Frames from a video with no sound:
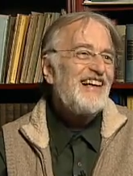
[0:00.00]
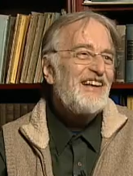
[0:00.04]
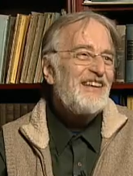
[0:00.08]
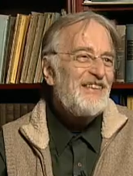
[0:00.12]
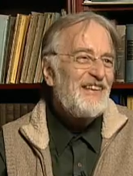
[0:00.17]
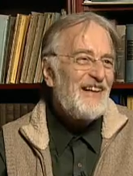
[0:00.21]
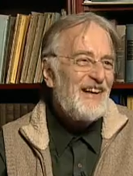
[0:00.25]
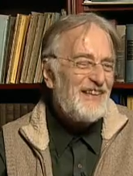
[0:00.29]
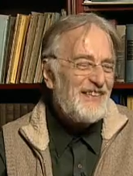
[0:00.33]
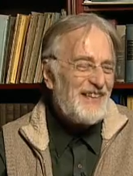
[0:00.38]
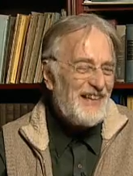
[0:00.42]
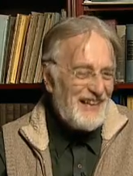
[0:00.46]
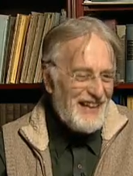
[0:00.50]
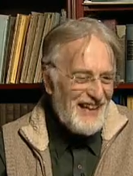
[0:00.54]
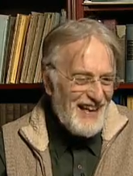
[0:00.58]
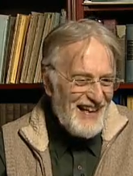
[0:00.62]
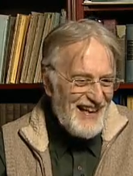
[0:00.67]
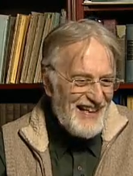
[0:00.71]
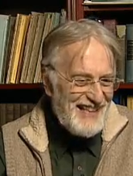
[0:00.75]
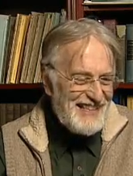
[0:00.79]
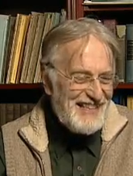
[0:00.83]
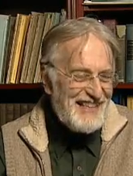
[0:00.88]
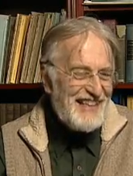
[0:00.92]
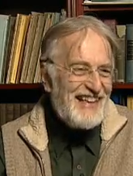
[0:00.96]

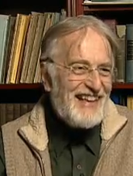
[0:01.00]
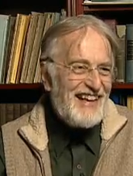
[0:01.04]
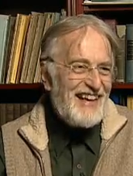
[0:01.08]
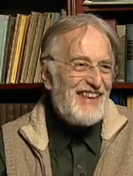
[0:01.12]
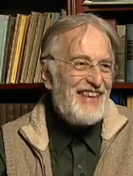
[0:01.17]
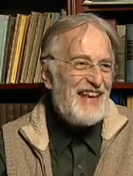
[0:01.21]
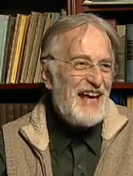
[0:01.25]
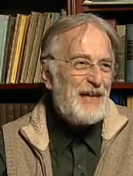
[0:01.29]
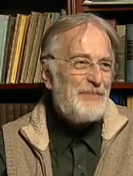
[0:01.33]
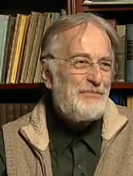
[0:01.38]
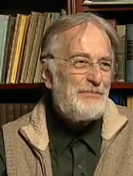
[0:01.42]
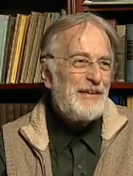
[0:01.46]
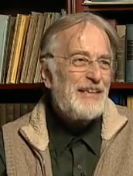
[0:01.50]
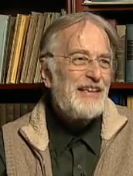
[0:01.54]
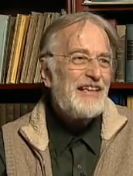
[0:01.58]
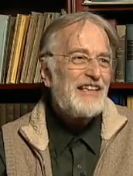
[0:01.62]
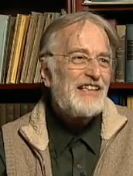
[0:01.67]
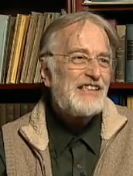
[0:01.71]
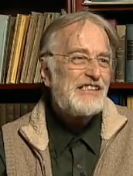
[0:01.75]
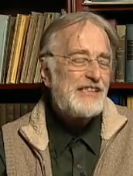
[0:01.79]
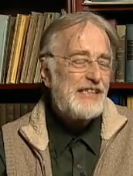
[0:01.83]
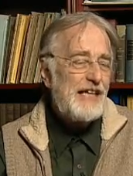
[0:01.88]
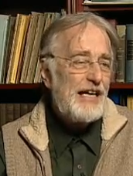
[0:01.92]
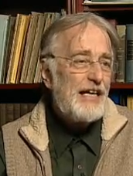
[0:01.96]
Nonetheless, that
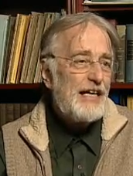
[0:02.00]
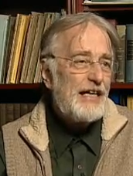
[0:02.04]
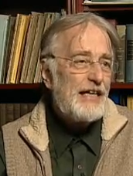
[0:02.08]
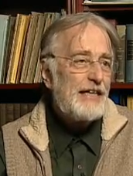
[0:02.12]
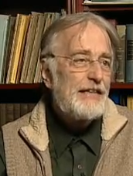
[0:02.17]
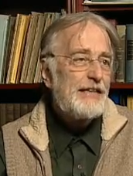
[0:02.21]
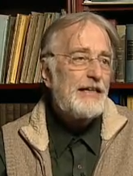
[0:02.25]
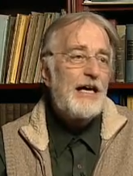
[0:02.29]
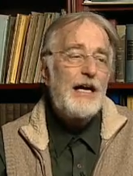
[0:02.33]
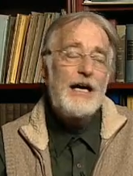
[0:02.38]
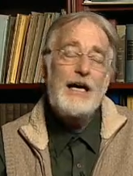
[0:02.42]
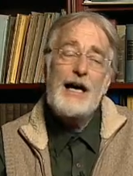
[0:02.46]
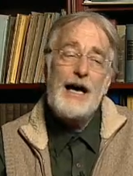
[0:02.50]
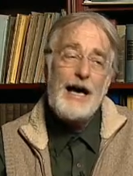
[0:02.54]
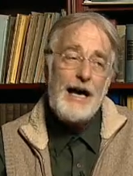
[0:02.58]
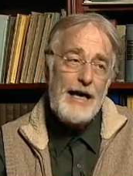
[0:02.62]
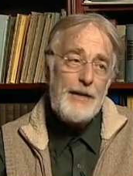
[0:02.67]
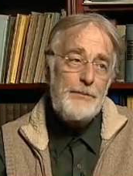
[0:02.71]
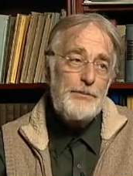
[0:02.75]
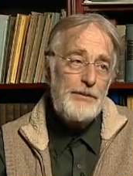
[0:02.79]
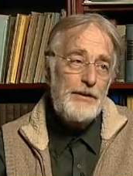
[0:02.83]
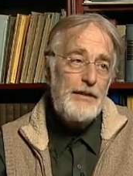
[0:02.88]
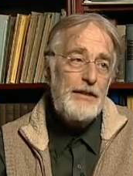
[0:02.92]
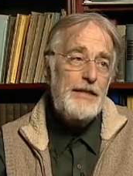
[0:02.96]
being said,
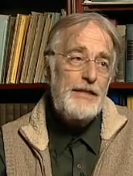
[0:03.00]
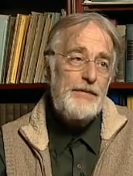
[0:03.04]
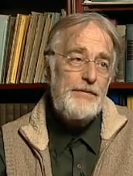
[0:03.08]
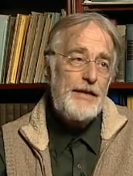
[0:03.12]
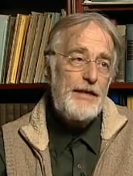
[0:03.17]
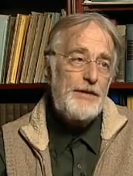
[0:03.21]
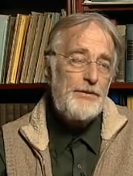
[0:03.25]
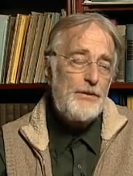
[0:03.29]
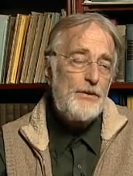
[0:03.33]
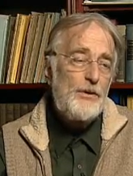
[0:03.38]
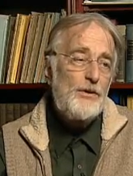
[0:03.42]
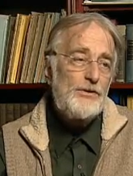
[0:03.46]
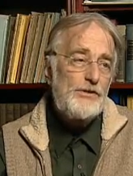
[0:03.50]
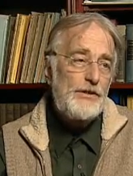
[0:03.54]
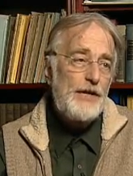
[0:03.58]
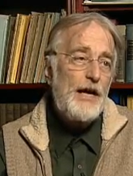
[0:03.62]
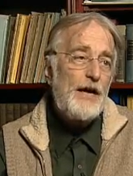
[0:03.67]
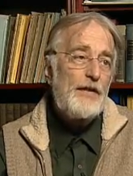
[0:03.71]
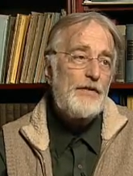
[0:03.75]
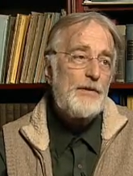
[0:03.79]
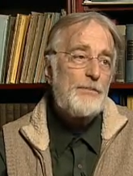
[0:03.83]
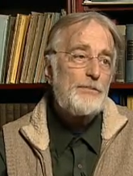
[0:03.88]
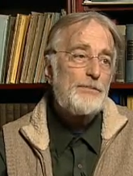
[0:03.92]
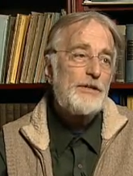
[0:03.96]
I believe that those
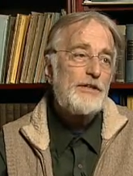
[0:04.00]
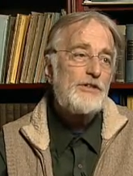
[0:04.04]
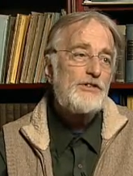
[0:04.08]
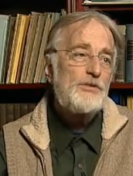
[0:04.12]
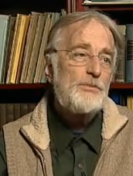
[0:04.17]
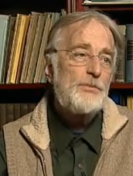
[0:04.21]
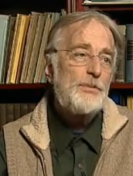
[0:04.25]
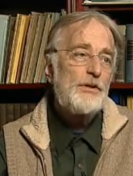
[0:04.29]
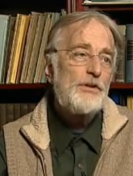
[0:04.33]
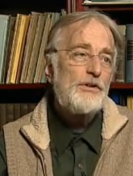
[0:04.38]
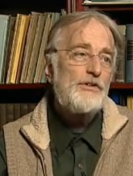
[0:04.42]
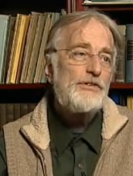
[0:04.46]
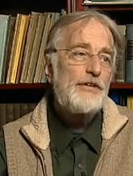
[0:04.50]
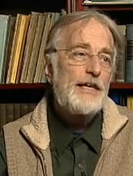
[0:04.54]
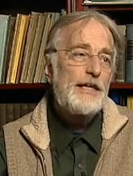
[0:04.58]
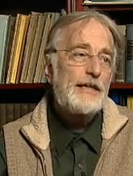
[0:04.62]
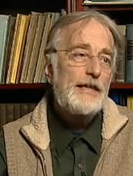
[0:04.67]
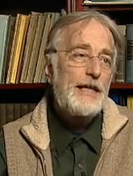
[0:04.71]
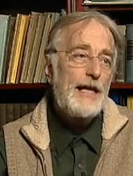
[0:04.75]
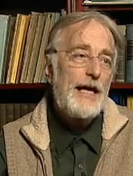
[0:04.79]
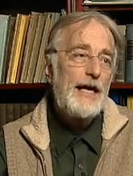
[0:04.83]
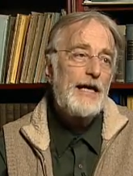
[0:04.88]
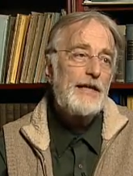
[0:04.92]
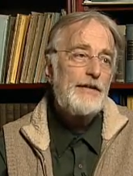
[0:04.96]
are the principles that
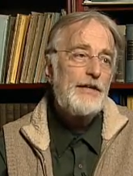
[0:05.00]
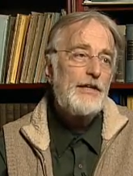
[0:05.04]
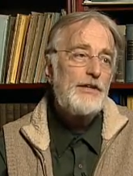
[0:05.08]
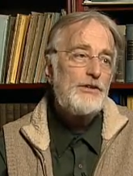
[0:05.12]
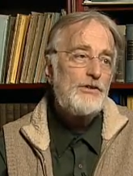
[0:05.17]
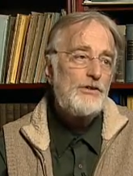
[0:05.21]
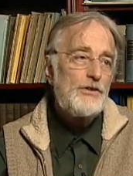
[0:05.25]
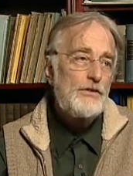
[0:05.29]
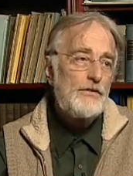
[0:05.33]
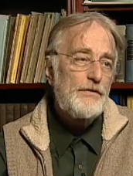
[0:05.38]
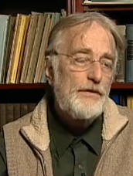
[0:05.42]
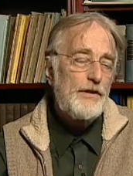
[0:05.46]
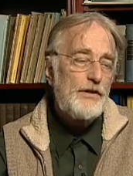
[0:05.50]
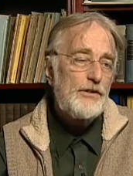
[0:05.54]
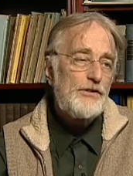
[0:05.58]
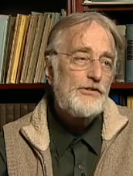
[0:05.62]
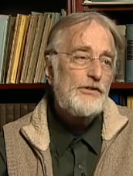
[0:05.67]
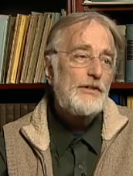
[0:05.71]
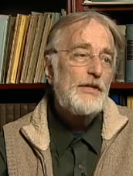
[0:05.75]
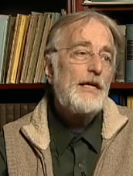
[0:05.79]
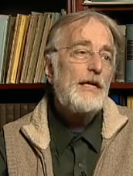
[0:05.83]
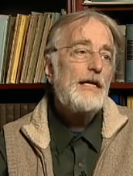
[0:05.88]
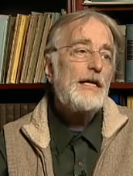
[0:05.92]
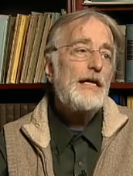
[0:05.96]
guide the
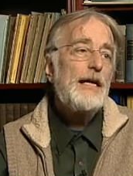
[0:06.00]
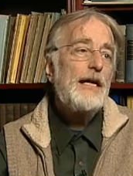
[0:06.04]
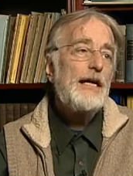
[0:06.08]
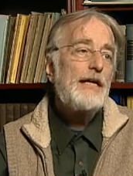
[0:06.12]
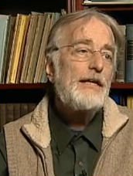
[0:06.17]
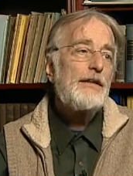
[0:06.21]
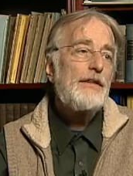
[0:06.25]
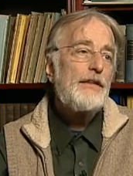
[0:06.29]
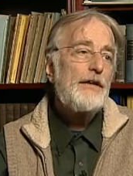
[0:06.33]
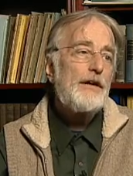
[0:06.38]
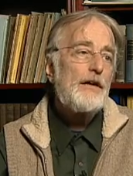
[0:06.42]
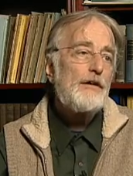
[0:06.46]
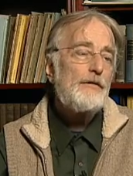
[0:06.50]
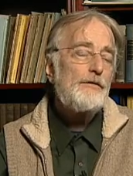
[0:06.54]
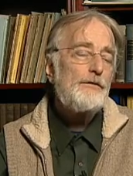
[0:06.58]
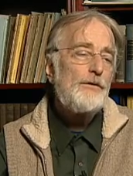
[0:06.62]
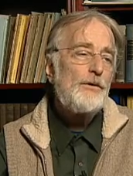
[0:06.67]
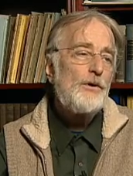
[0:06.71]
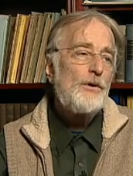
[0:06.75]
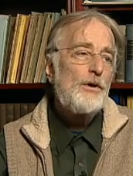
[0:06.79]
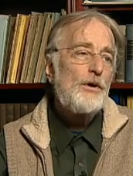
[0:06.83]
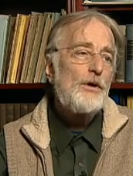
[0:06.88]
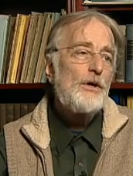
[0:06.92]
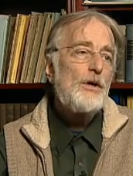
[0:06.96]
universe and
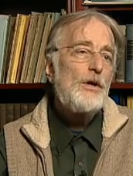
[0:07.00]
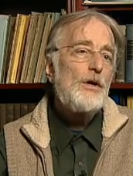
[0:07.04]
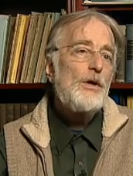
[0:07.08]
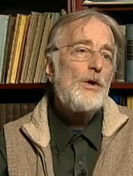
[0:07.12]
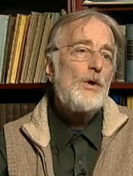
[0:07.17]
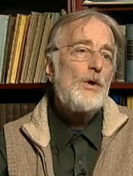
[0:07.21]
therefore